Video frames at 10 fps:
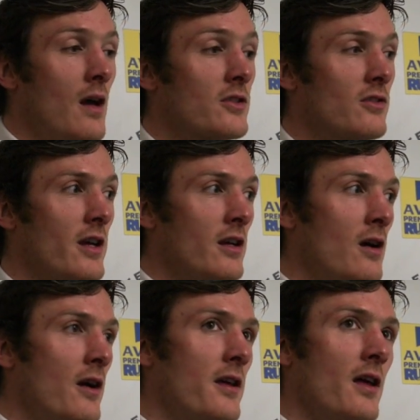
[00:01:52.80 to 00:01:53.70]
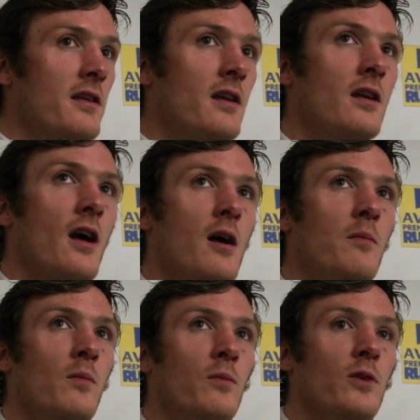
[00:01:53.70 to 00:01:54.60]
No, it's great. You know, I think
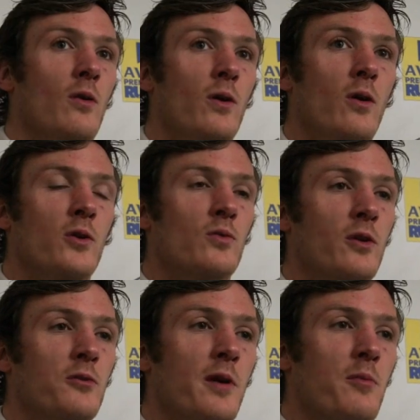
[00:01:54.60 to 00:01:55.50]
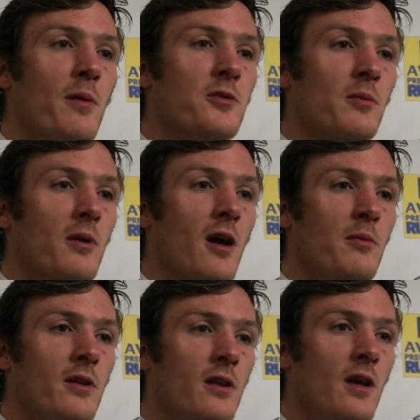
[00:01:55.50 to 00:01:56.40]
you know, we always wanted to be a Premiership
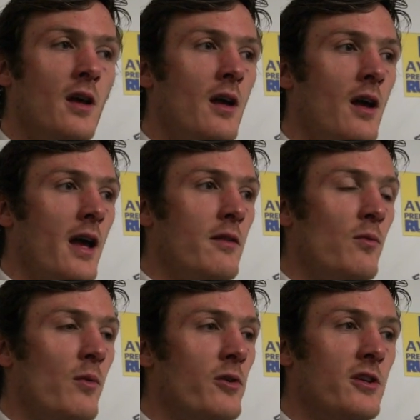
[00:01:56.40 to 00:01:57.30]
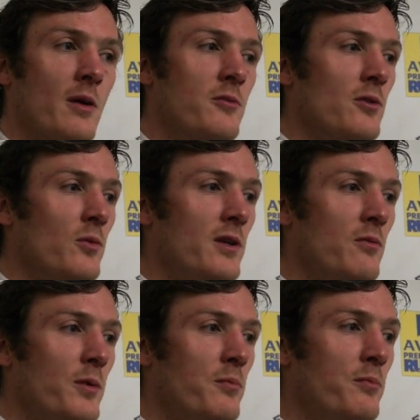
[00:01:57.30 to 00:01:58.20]
club, and even when we were in the Championship,
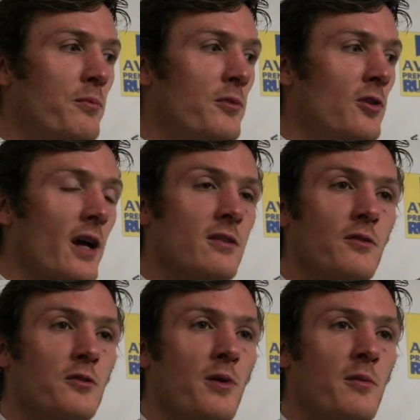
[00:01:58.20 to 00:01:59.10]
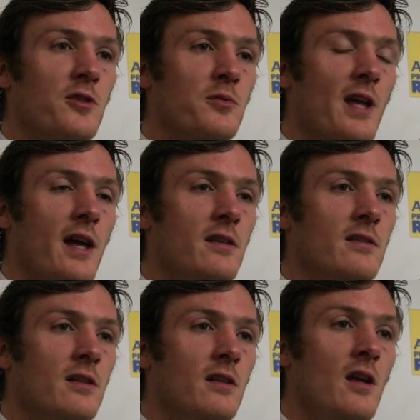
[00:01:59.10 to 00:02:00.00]
we took ourselves to Premiership
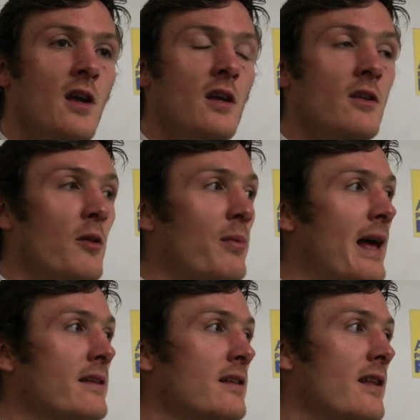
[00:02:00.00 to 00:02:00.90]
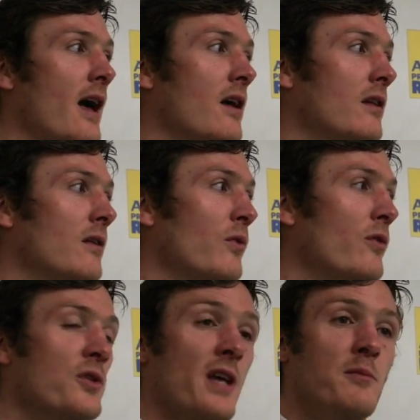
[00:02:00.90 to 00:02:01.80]
standards, and you know, the players did that, and
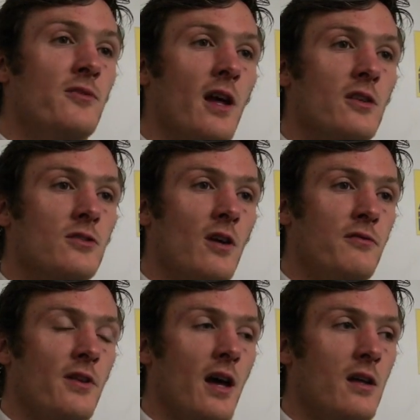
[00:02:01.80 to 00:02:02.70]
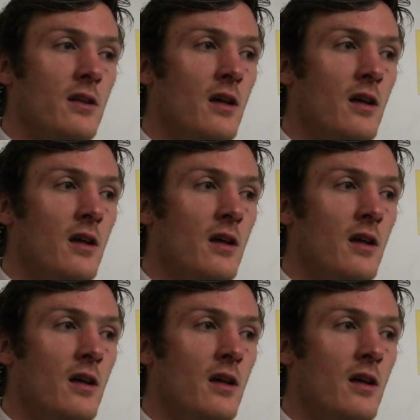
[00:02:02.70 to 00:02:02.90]
we've always aimed for that and strive for that.